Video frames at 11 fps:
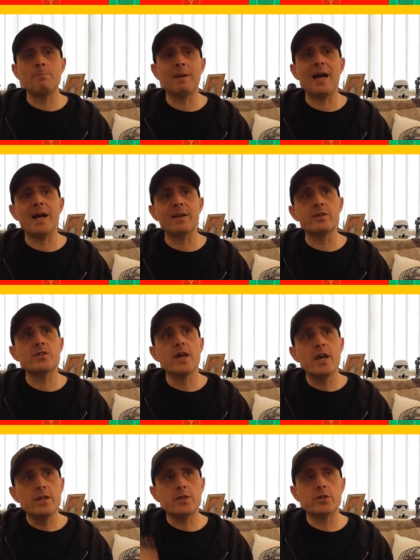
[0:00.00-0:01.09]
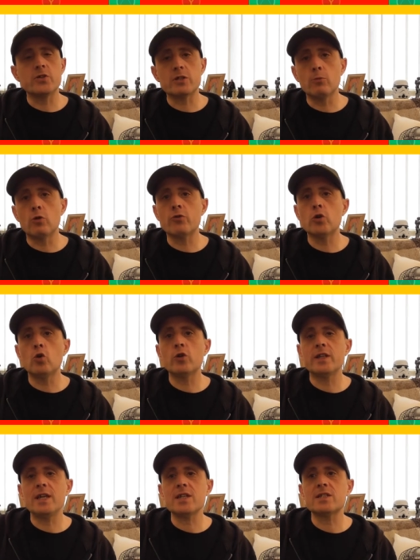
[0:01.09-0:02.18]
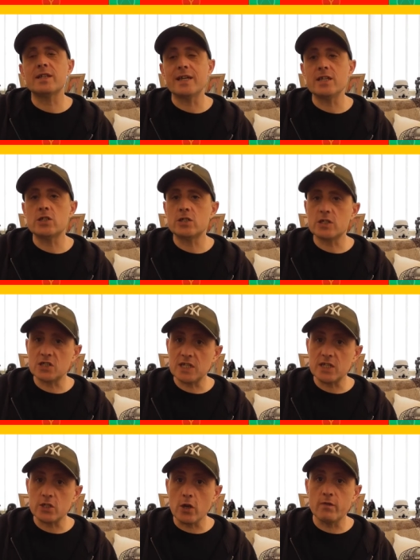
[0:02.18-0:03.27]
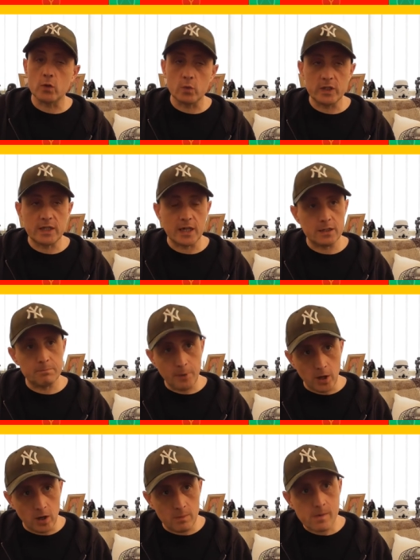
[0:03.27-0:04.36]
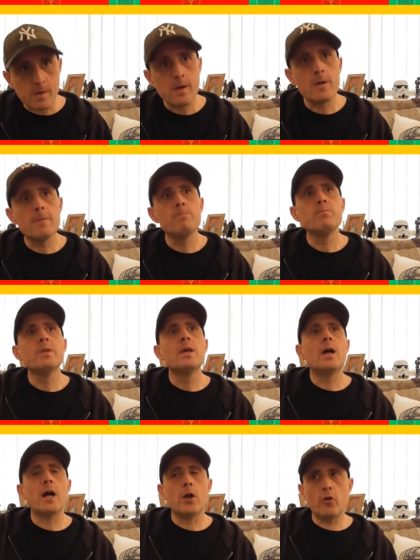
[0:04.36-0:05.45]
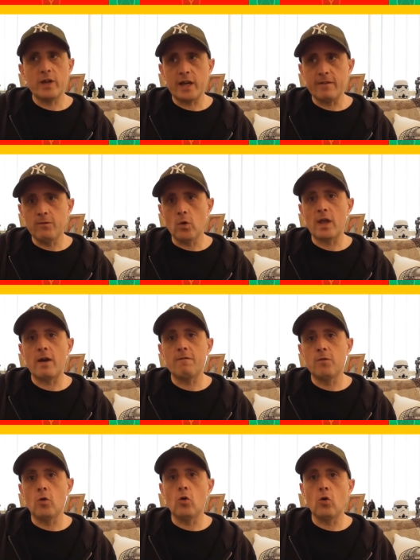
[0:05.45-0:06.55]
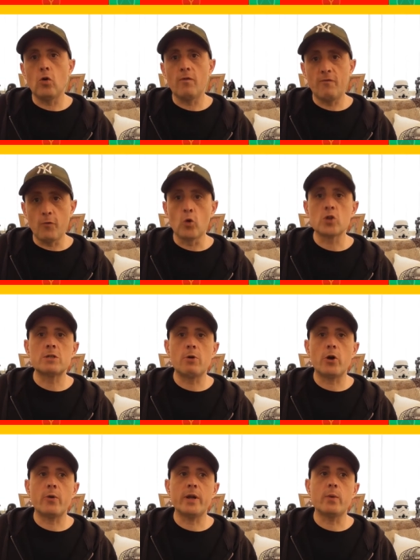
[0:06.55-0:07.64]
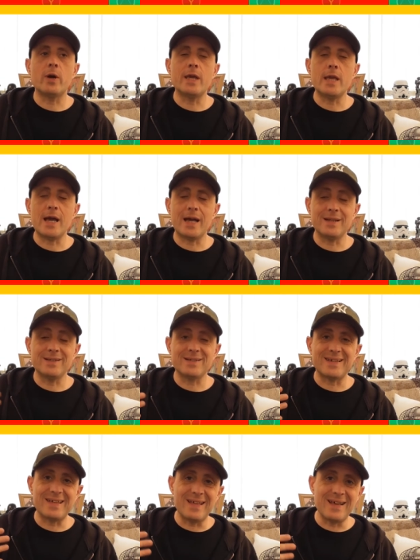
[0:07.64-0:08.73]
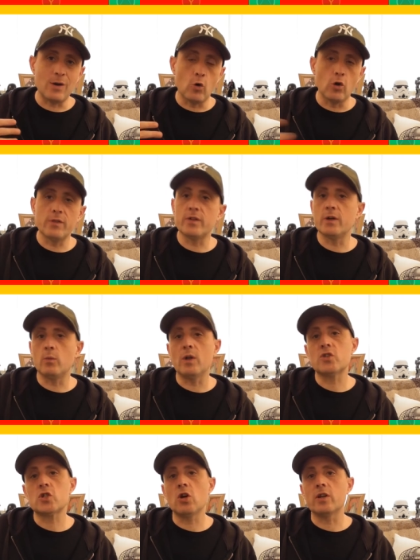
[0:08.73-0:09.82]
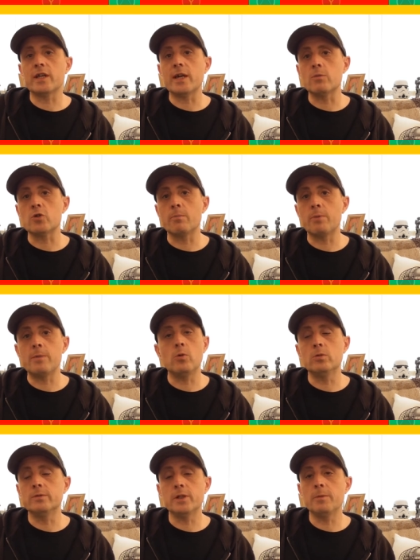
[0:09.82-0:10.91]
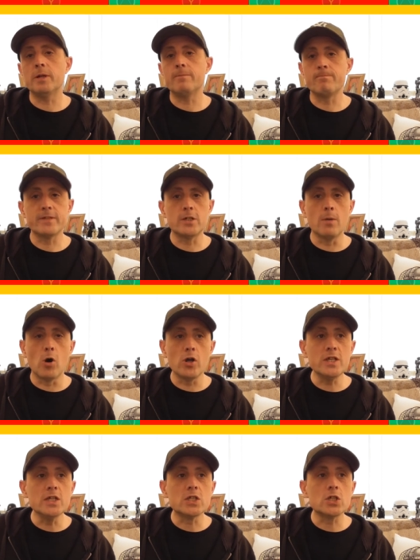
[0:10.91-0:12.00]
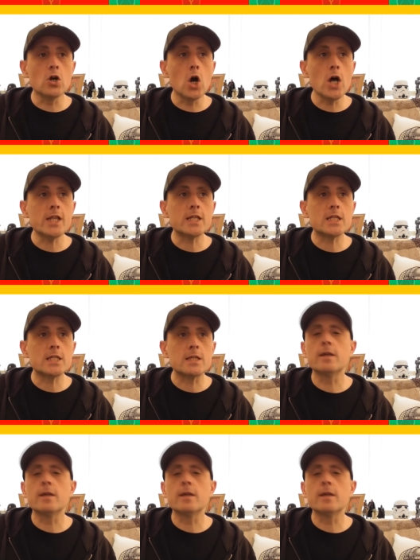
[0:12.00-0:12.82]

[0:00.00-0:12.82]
planned to do some more recording yesterday to, to see us over the weekend, but I already had a Fallout for for tomorrow anyway, and all of the well the Scotland game is on people. You know what I mean? Come on, you Scots!